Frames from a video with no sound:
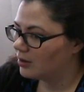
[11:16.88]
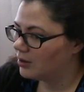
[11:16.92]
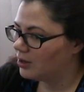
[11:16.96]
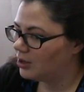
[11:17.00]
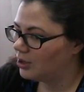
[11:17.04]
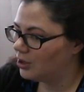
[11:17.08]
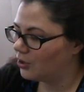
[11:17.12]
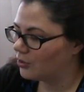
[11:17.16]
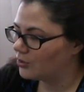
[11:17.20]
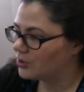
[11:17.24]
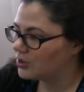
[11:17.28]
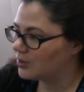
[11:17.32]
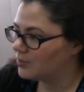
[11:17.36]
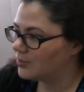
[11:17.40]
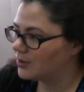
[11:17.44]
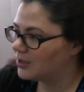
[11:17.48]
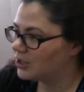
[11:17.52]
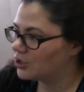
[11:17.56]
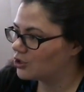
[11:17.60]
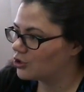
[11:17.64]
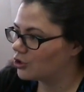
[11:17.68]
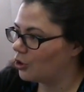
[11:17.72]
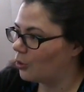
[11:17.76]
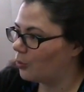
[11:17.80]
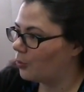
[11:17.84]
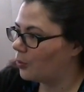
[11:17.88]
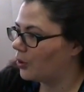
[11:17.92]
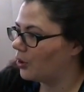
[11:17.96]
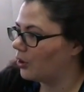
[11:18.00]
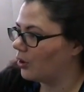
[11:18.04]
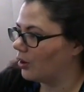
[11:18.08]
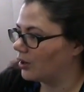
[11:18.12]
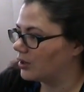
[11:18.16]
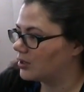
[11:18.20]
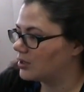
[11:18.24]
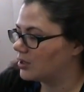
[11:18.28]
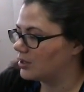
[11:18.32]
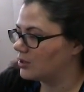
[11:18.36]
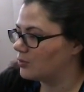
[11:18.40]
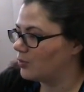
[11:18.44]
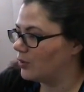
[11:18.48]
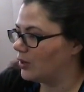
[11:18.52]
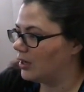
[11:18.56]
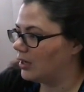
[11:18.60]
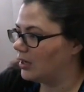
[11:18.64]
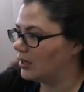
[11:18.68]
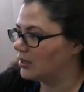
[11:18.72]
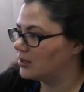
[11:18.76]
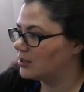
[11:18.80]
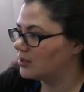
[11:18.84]
you know, some additional perks as
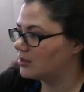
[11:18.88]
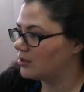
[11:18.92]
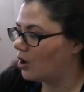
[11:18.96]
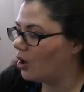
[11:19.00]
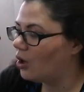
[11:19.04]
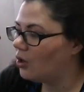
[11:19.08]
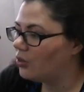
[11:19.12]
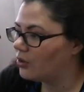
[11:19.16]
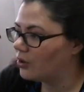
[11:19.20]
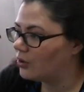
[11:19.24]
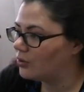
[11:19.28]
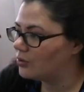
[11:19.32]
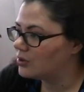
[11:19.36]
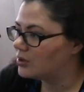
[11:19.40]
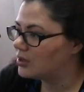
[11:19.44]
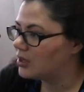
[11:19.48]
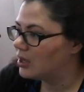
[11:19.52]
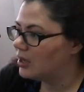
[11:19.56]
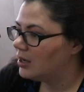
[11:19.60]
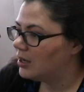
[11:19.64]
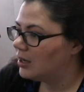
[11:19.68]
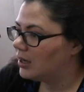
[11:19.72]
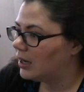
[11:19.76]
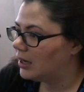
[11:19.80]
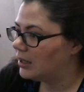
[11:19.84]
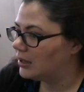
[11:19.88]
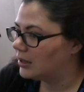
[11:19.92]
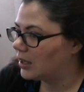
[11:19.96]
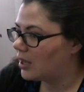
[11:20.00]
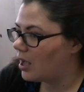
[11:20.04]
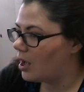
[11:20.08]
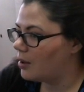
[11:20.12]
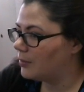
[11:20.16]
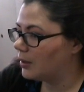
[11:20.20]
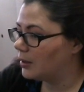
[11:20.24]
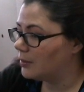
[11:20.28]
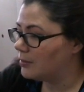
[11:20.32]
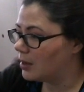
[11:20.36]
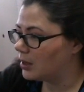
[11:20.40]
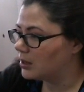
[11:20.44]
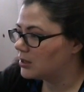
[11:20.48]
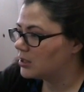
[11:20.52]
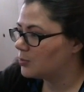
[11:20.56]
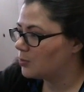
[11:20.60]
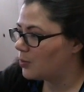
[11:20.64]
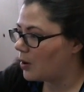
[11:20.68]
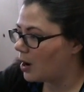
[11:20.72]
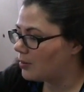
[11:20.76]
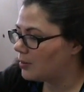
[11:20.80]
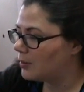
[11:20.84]
we install those in the coming
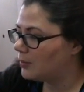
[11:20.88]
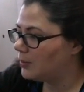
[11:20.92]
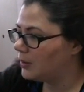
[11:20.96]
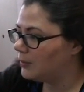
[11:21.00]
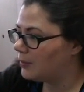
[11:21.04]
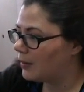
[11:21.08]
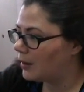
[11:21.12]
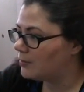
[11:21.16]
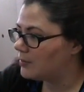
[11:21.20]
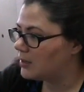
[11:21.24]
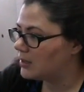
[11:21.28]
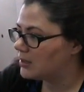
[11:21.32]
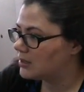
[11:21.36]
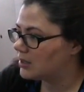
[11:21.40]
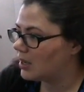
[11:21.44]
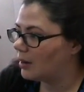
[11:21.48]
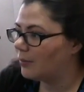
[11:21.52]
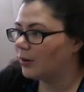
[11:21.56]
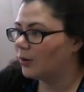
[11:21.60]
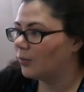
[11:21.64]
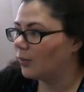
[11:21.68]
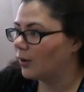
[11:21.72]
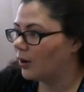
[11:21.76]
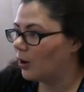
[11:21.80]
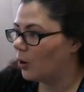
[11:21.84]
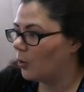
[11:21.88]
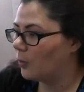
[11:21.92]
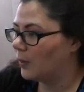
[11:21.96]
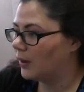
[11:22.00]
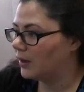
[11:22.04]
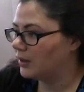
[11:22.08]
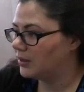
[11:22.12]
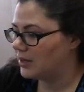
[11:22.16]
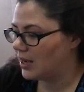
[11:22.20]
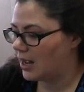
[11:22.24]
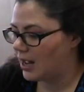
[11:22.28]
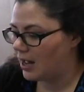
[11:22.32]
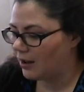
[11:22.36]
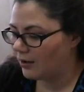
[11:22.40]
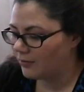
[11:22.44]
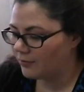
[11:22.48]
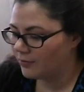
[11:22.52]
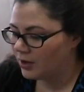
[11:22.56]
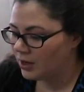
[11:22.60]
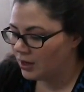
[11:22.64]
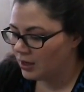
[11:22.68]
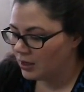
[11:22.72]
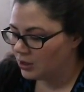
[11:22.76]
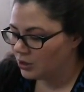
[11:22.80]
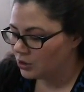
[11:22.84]
months. Probably by midsummer, we're hoping to
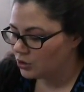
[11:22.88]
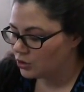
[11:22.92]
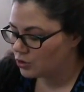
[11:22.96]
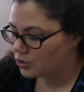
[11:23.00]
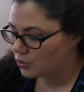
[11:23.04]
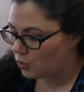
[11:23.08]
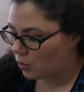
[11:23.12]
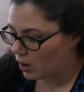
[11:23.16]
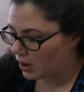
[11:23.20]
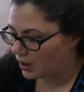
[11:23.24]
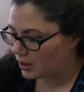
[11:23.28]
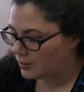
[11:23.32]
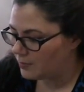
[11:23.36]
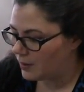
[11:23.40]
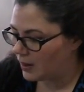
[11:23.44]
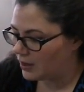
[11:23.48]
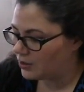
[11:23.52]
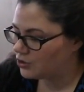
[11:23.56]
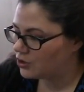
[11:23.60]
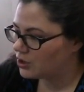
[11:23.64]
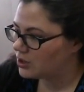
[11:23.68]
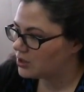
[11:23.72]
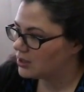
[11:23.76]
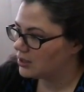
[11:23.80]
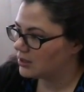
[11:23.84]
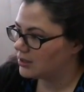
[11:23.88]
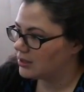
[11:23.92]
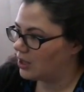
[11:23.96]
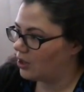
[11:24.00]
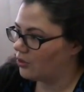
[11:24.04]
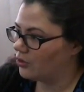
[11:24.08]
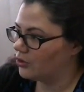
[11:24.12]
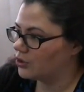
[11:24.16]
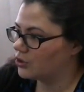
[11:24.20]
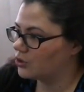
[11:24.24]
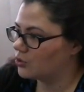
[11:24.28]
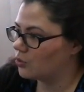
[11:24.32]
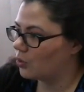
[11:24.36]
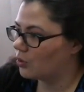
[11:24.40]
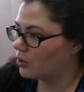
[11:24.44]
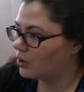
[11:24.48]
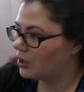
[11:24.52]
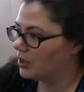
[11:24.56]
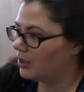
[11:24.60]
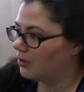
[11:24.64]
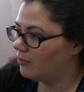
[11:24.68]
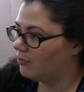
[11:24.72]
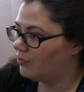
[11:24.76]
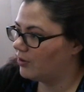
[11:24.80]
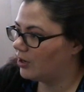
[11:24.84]
have 20 benches that tell the
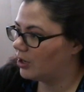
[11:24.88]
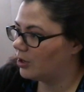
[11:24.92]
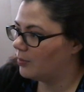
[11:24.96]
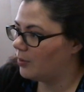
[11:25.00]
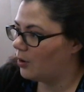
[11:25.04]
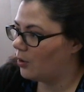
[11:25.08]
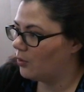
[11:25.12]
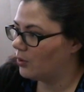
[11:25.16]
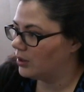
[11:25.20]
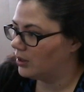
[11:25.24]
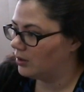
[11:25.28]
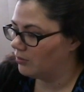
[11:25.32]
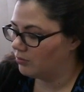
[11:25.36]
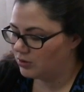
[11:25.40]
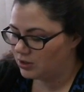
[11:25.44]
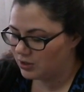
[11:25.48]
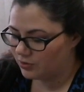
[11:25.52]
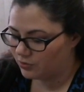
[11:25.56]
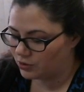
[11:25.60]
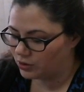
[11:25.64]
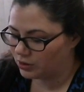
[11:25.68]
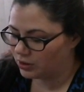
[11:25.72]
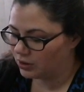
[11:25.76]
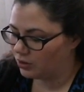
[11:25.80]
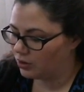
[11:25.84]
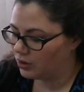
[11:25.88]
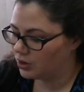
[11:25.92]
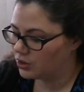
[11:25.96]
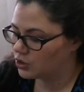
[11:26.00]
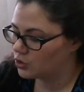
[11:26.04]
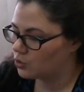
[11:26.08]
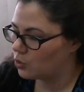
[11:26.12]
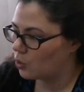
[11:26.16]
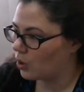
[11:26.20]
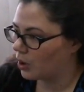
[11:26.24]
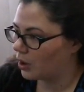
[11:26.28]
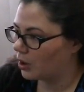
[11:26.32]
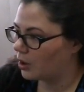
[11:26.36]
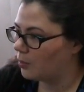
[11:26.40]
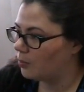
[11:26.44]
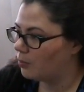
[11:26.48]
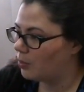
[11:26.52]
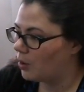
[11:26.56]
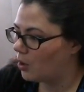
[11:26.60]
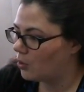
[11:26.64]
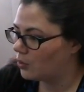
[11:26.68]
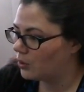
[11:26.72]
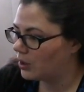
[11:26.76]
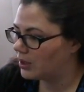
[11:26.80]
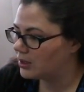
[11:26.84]
story of Faribault and different little historic
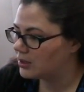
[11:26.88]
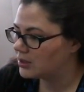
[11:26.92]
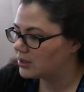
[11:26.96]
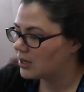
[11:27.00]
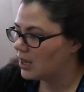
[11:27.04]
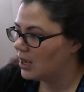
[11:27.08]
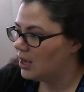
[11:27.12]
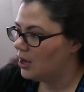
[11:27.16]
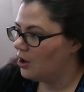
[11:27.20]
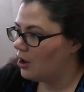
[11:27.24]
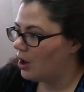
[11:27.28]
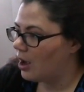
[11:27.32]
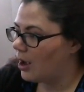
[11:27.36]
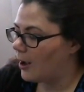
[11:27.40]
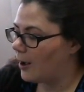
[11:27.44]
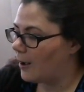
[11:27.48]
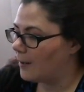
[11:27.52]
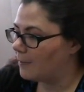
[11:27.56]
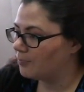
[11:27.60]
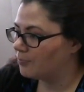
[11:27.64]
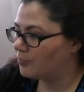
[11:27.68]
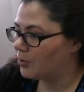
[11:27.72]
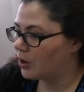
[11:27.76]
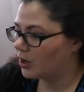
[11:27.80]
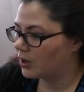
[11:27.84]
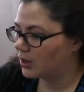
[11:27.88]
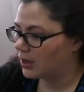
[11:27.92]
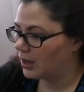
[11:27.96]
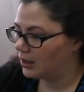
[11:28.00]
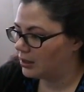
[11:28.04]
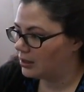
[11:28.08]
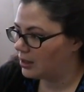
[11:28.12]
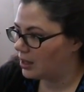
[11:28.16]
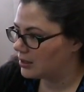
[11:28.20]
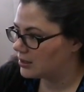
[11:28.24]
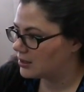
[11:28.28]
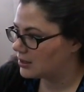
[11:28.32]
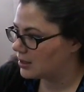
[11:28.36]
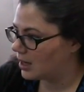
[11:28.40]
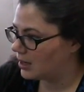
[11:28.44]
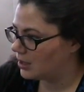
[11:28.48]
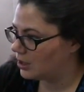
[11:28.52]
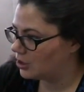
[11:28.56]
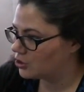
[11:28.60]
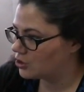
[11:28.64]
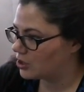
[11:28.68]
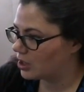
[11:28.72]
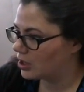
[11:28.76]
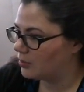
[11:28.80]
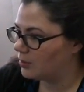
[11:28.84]
components, um, parking lot
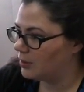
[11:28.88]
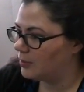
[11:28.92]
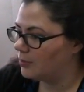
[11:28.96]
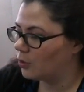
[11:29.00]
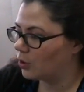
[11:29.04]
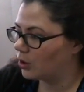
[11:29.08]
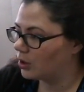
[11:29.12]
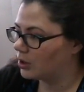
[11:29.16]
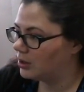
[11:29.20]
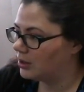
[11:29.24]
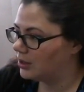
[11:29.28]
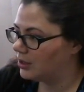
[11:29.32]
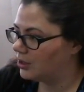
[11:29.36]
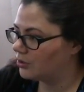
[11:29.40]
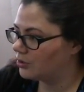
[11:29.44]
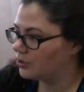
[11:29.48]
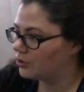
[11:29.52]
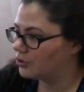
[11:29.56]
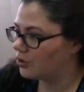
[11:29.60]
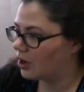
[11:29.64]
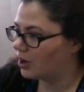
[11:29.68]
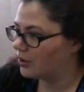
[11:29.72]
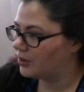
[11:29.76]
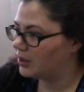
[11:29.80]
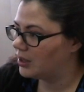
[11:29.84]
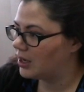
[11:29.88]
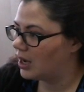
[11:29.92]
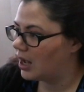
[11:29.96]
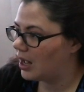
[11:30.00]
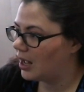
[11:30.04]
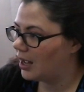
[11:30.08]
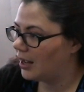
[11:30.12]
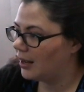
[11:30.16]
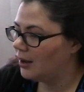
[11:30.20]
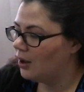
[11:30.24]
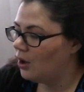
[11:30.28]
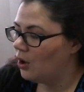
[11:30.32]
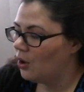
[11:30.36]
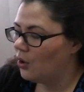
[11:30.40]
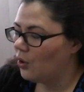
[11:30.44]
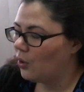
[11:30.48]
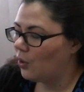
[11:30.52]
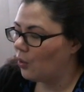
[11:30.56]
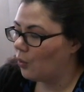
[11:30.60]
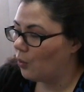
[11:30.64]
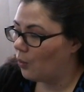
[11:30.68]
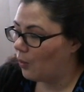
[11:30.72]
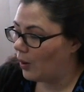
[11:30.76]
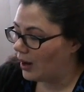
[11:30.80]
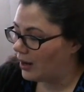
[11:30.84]
signage that'll be more clear and draw the eye,
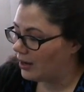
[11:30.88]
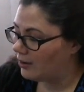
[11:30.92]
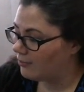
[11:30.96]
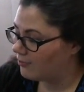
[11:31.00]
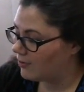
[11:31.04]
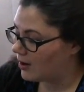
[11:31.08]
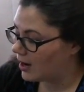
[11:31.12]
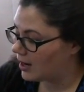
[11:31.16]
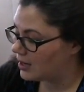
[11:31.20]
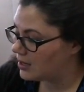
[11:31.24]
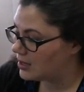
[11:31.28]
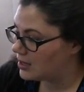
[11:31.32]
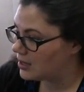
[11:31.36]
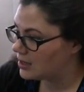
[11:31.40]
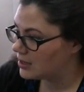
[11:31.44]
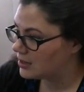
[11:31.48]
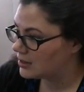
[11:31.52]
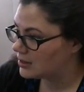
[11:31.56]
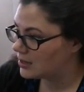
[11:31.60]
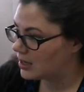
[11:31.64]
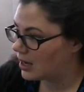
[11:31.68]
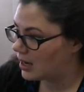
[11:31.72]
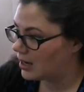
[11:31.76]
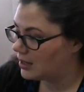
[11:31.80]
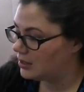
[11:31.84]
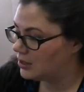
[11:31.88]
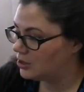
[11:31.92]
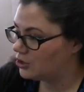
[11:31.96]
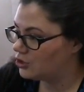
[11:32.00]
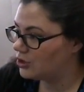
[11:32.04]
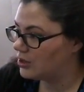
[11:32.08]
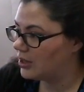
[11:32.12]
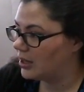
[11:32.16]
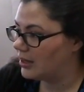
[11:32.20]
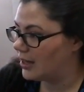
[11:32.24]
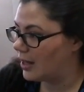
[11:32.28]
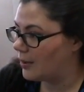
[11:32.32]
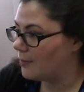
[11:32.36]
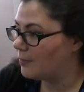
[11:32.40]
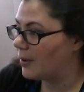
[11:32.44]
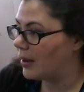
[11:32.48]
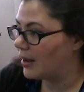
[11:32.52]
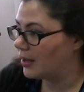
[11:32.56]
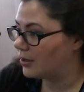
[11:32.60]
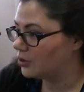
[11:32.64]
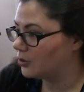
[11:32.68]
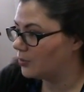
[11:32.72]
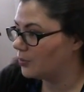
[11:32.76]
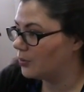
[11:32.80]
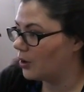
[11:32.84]
wayfinding signage, and then that
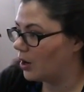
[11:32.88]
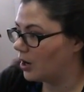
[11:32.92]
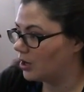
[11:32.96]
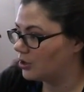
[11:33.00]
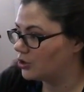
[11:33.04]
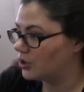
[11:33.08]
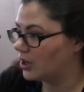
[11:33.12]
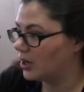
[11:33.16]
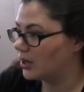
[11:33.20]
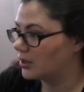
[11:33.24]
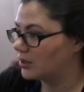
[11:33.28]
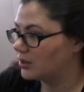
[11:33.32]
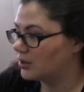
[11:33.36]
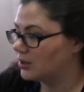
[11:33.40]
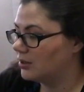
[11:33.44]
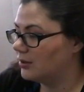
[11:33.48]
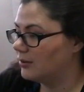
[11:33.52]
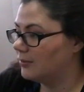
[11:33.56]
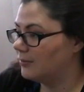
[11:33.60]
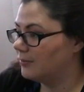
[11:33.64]
banner project.